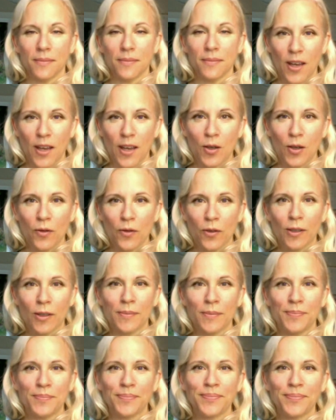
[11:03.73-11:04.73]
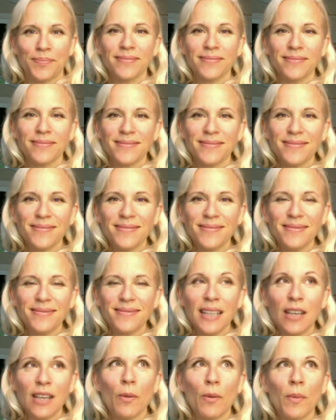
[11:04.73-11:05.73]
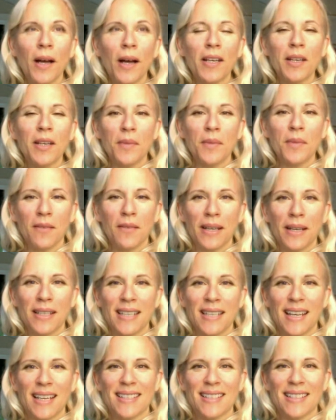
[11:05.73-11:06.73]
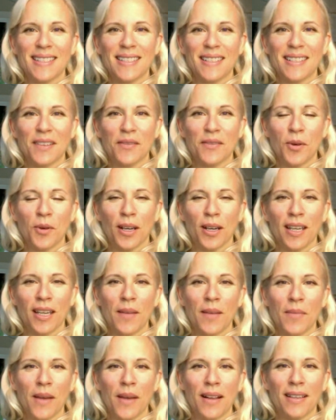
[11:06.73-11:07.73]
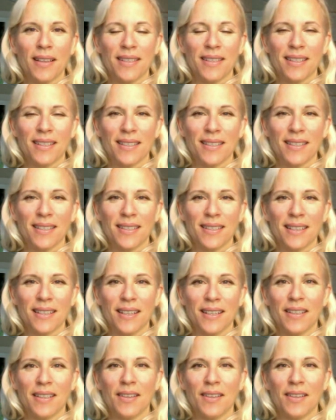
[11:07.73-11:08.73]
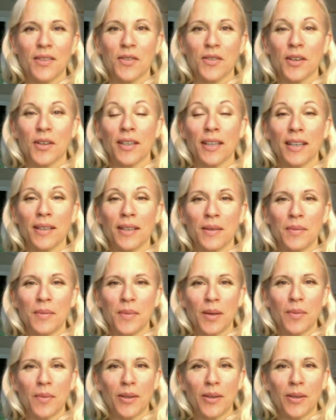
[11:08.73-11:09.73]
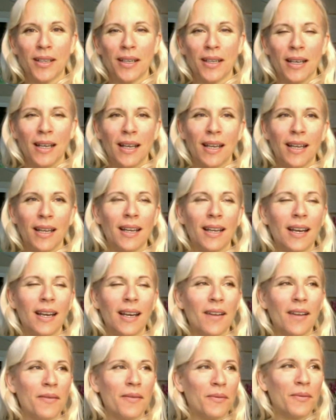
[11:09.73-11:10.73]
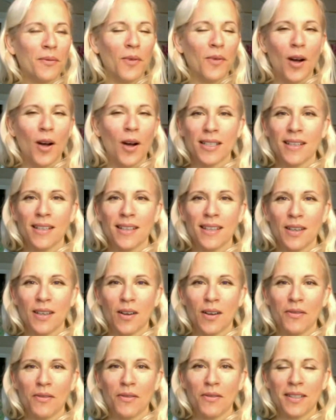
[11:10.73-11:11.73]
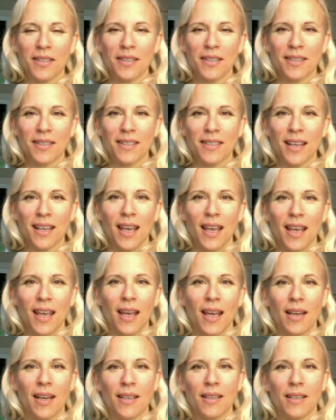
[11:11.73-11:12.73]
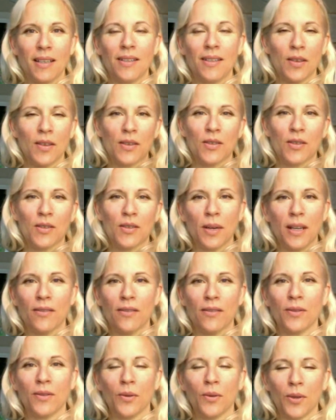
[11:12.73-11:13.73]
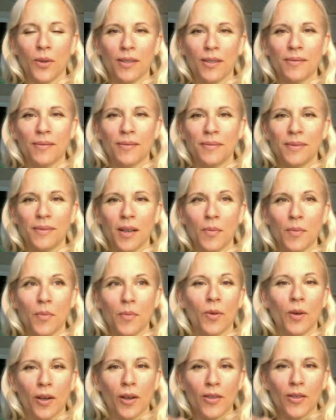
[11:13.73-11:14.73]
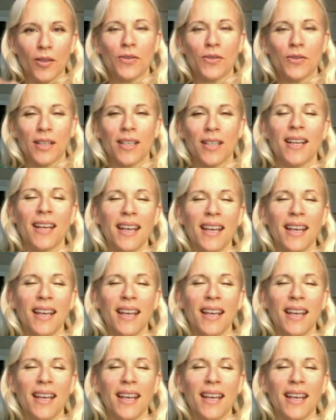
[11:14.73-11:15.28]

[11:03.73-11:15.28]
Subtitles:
Vancouver. It reminded me of my days working at Mallison's in Australia, in Melbourne. I walked into the offices, and it's on the 20th floor on Burrard Street